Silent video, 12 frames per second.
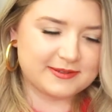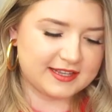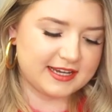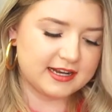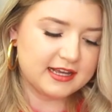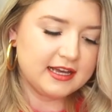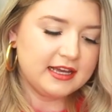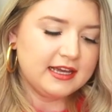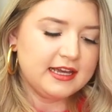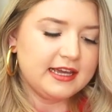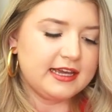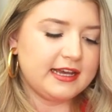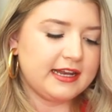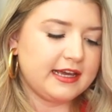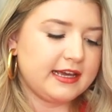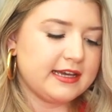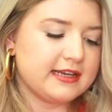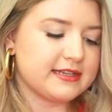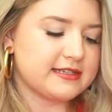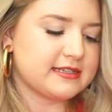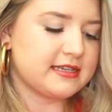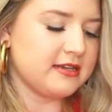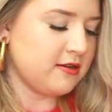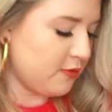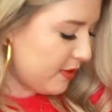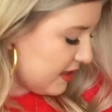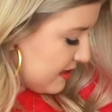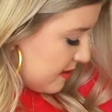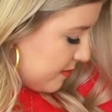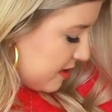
with it. It is, what is the